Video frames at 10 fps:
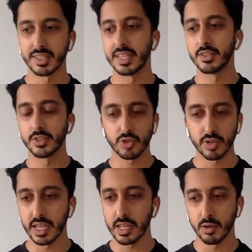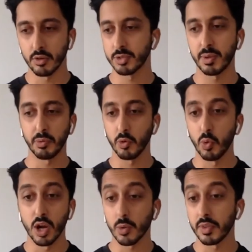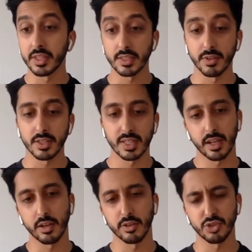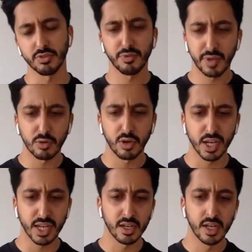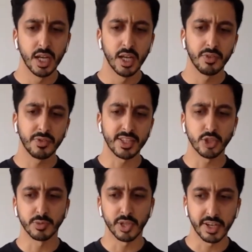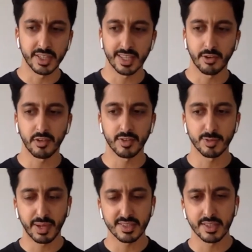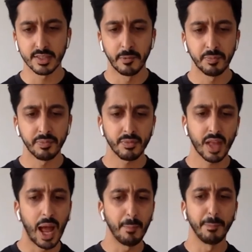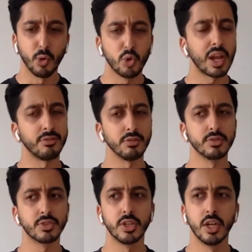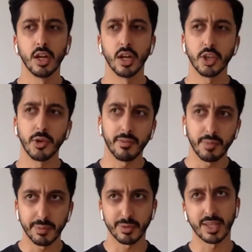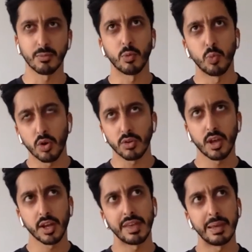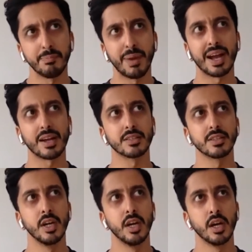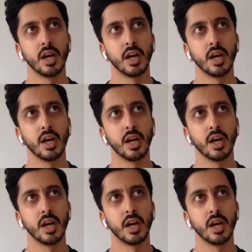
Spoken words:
As an industry, lots of people who work within diversity inclusion feel like their jobs aren't necessarily respected. At board levels, You have people saying, well, what kind of impact